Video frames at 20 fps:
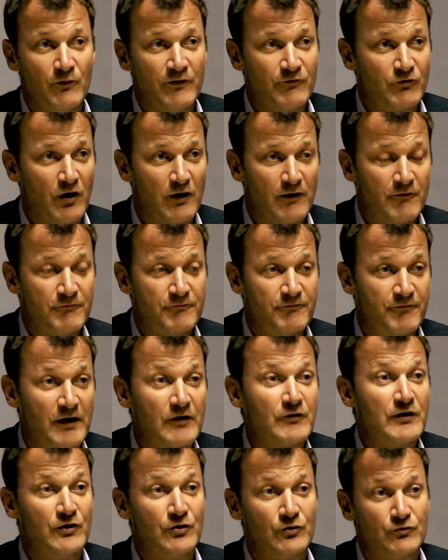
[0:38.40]
We've got a
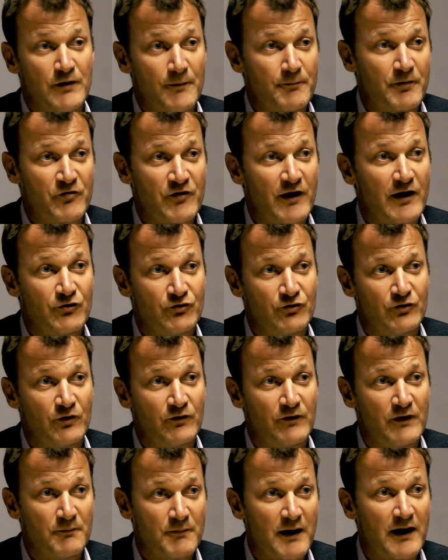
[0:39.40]
very good reputation,
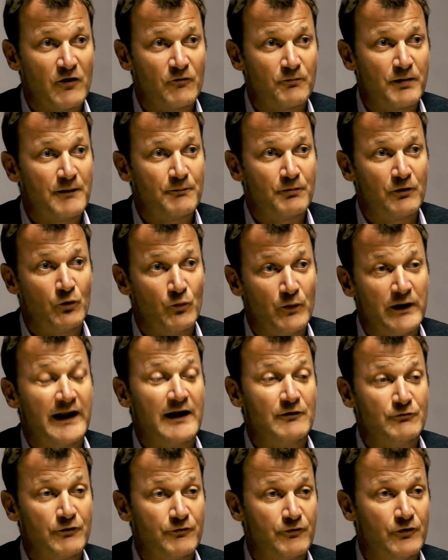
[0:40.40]
and the amount of people that we
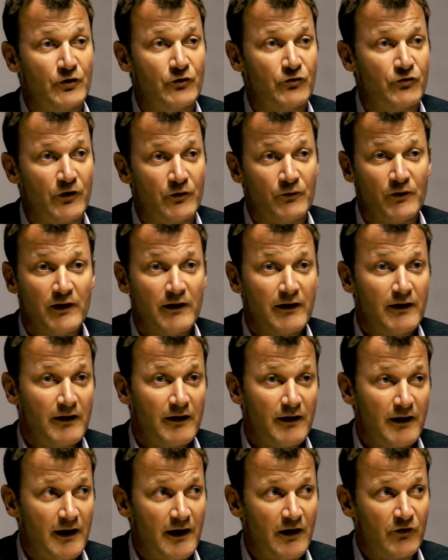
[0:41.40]
get referred to
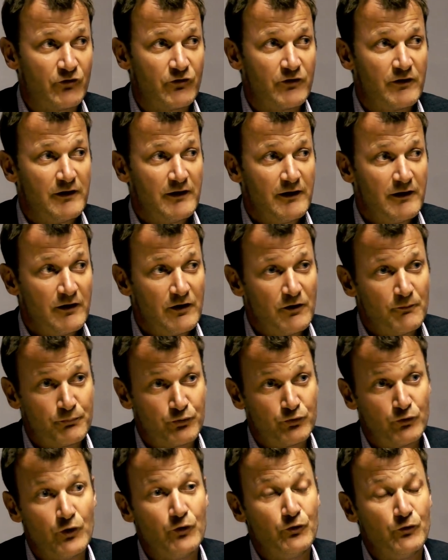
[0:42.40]
has
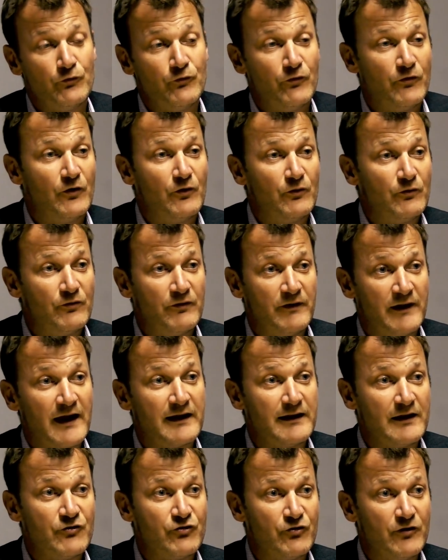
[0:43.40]
proved that the
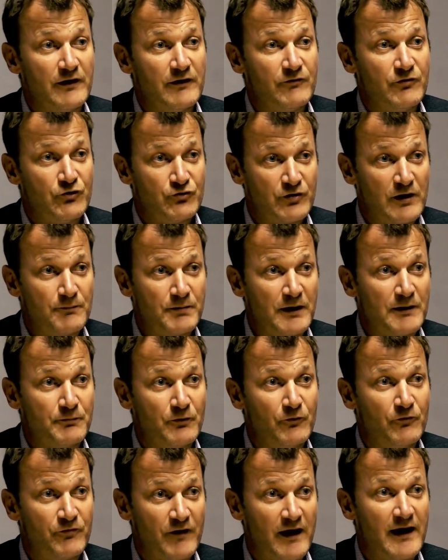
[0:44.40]
adage that if you treat
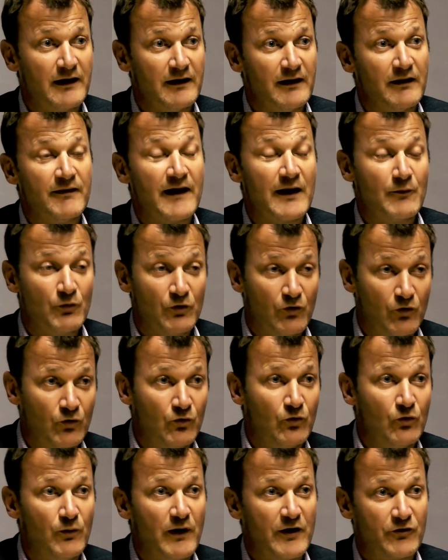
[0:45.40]
people fairly, they will
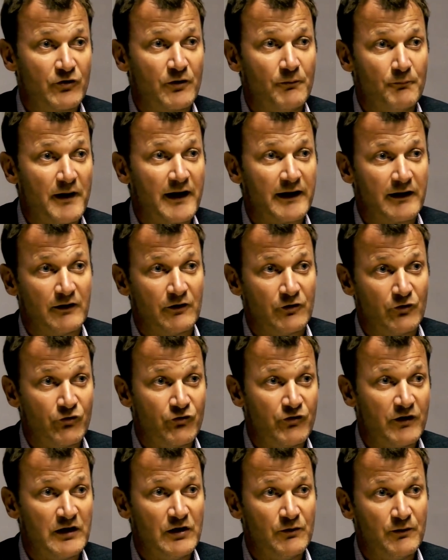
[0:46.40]
always come back and
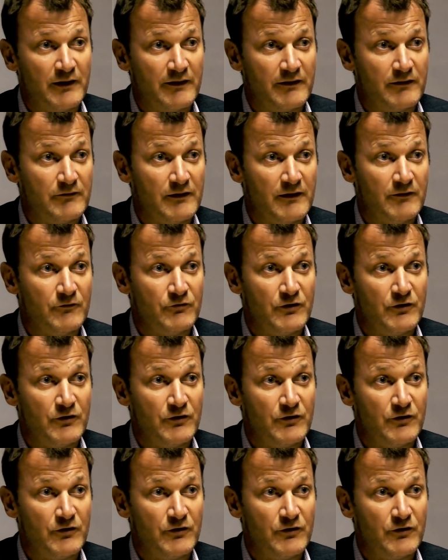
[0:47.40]
consider you in the